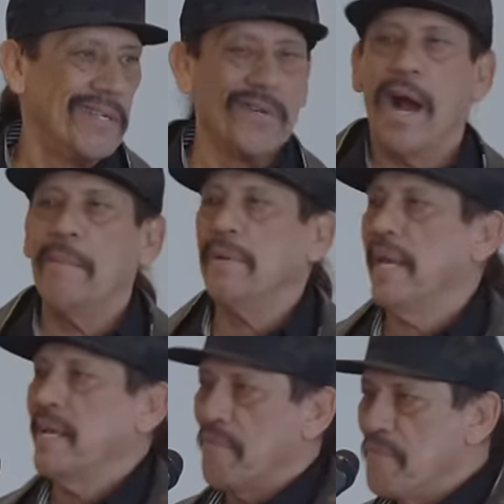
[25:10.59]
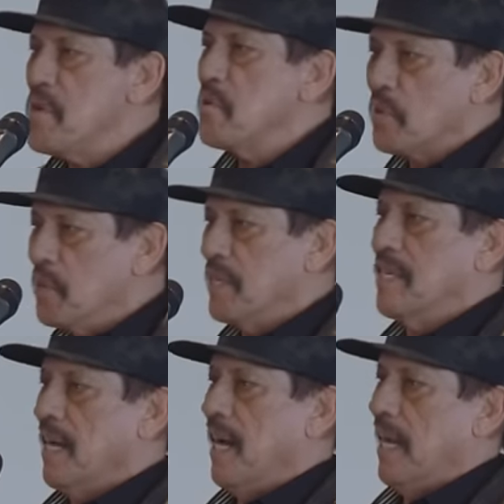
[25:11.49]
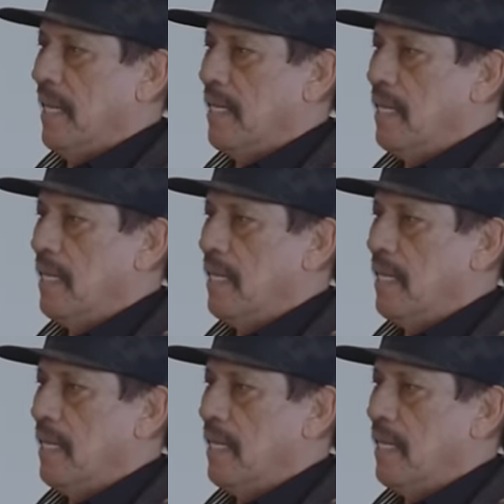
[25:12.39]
You know, I'm like a feel-good guy.